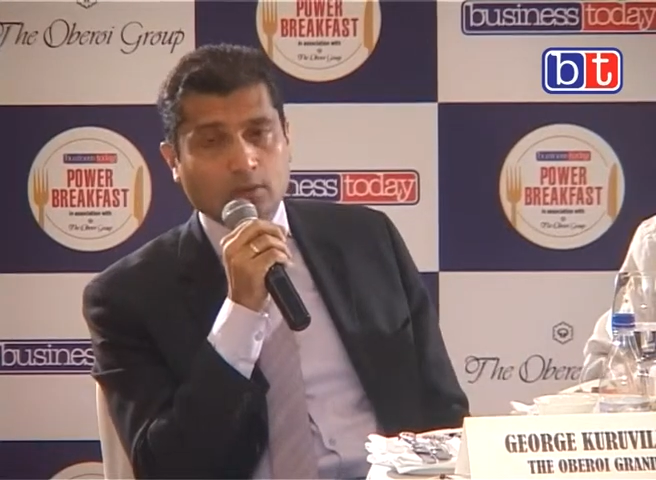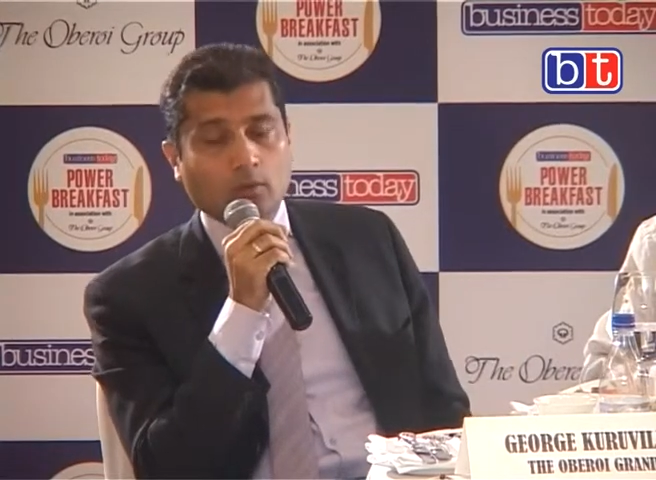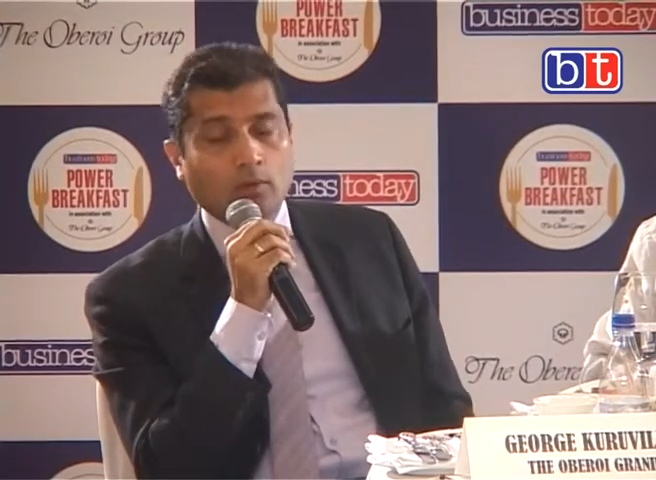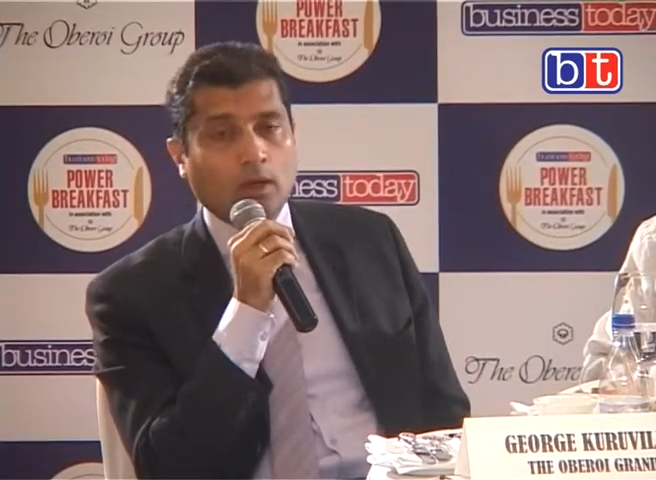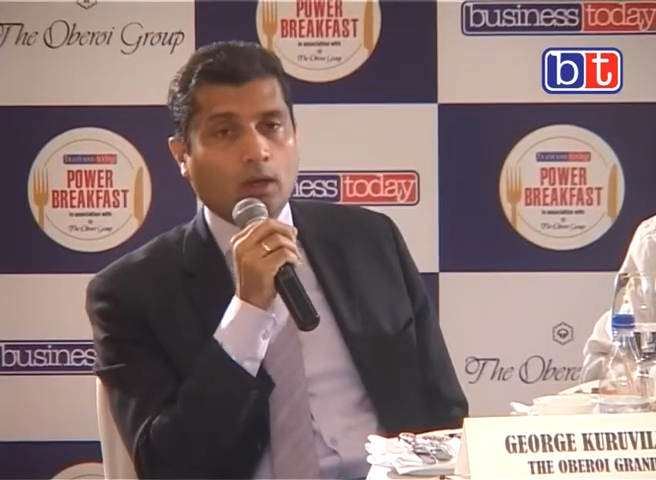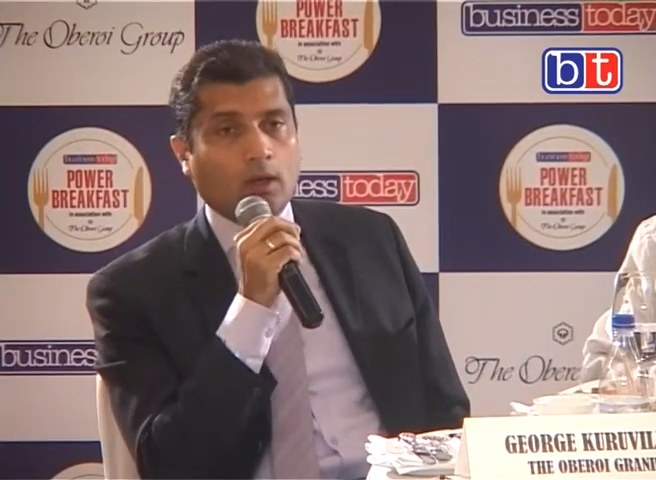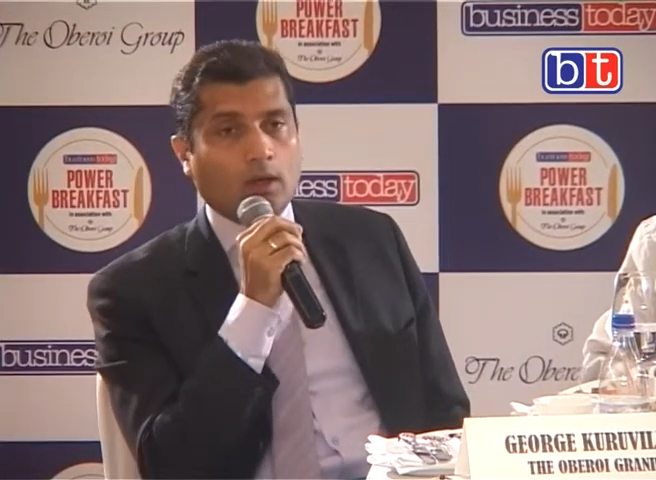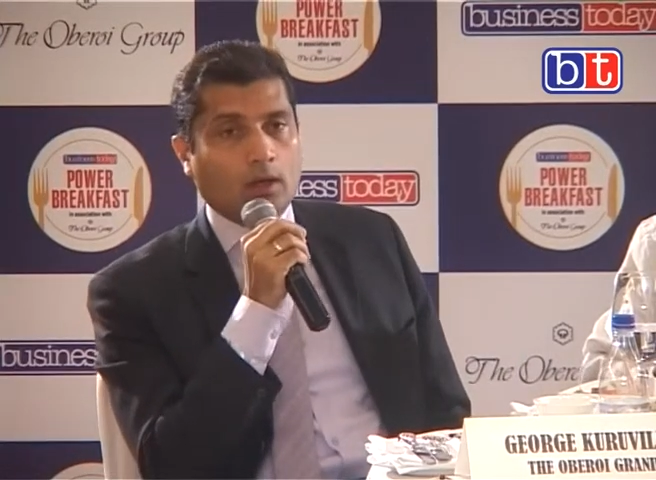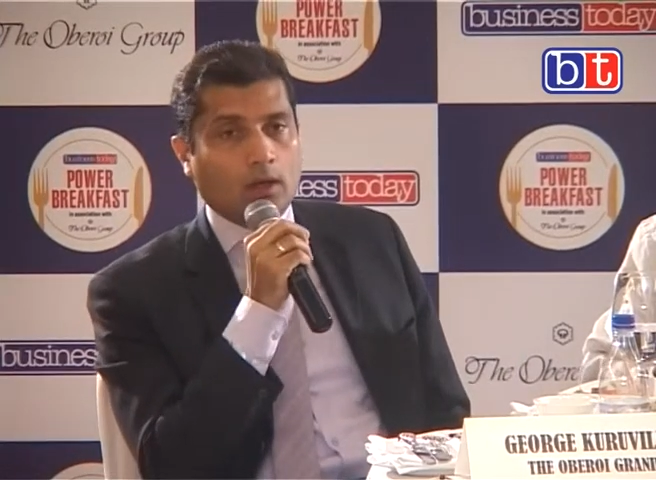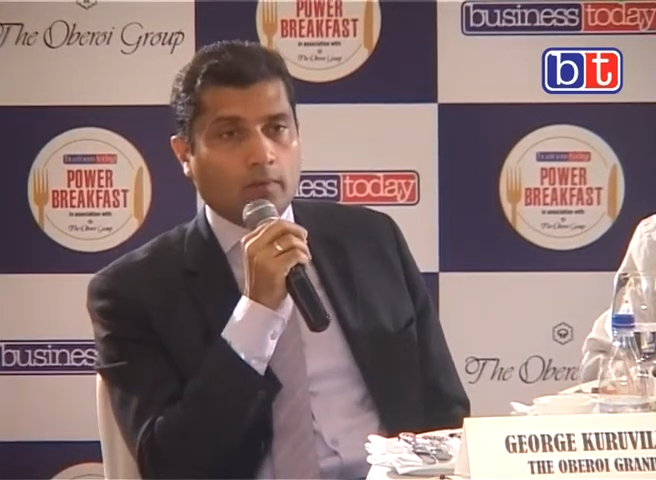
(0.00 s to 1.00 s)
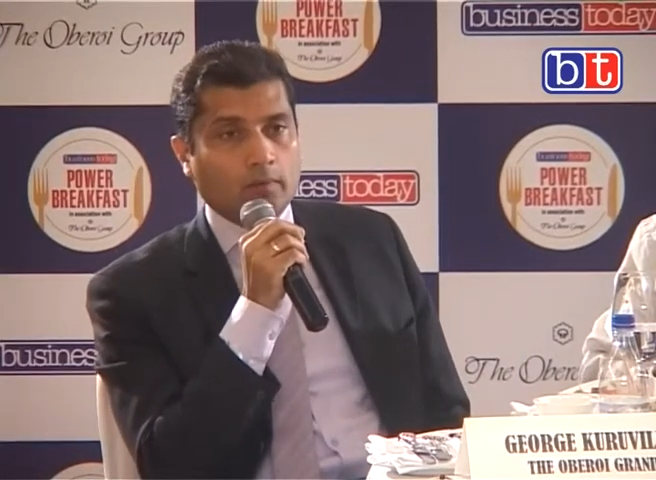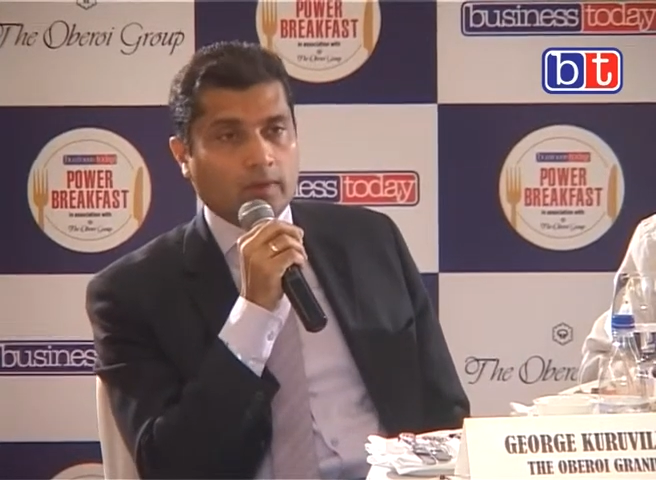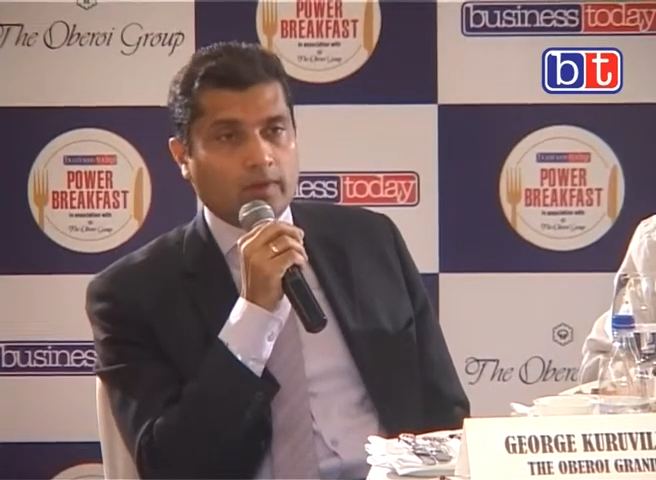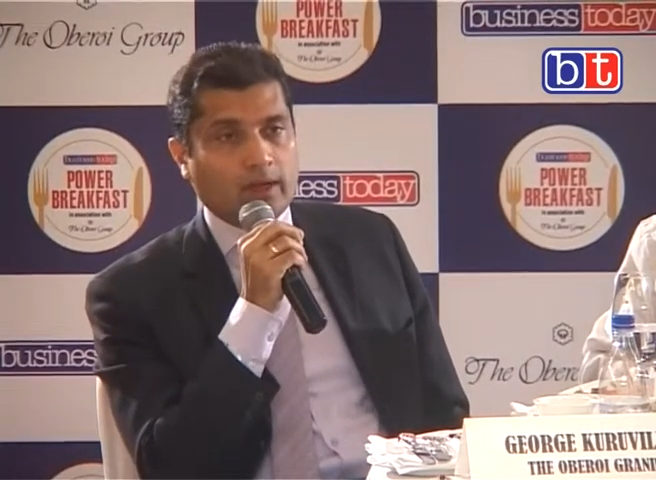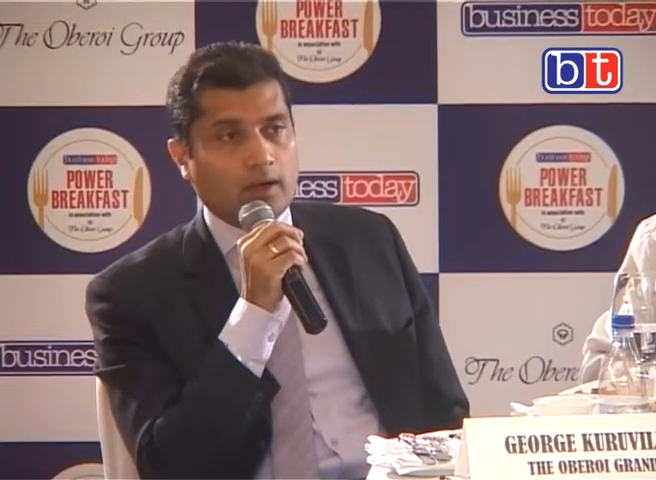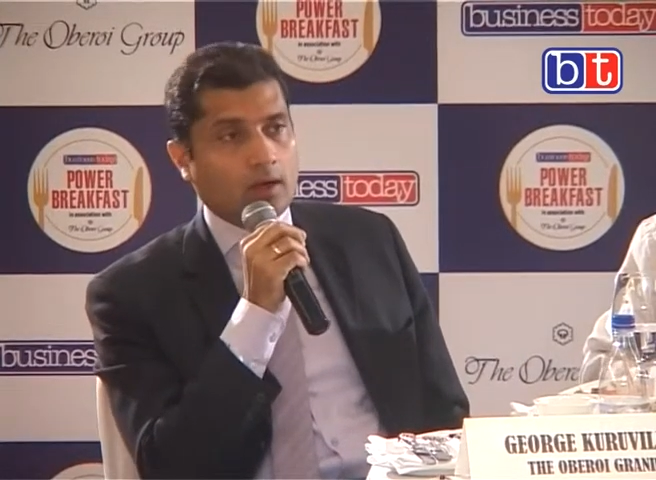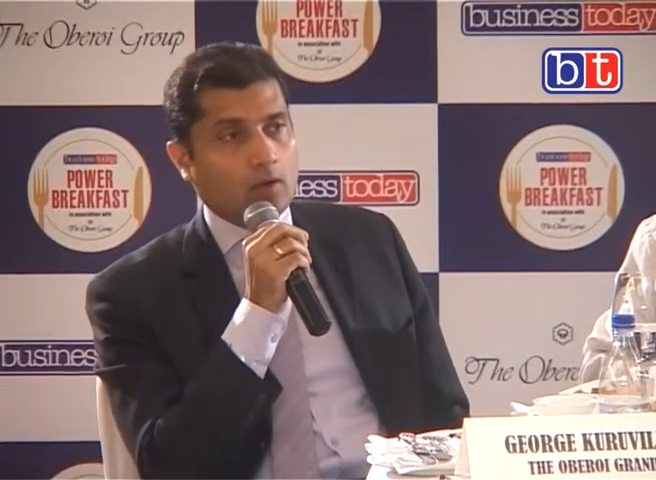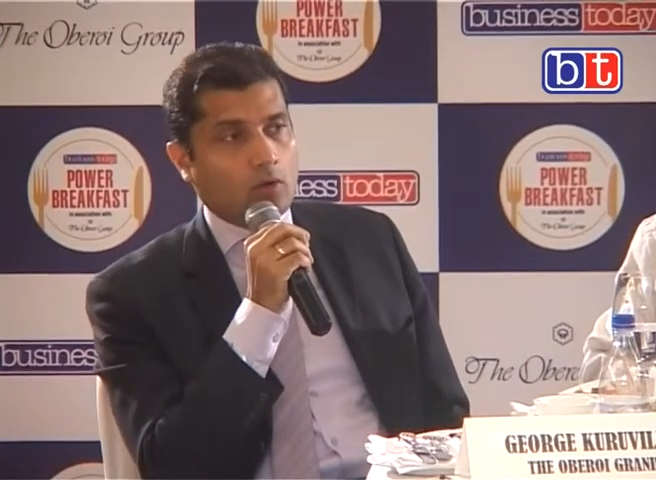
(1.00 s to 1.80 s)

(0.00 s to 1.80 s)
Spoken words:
So there are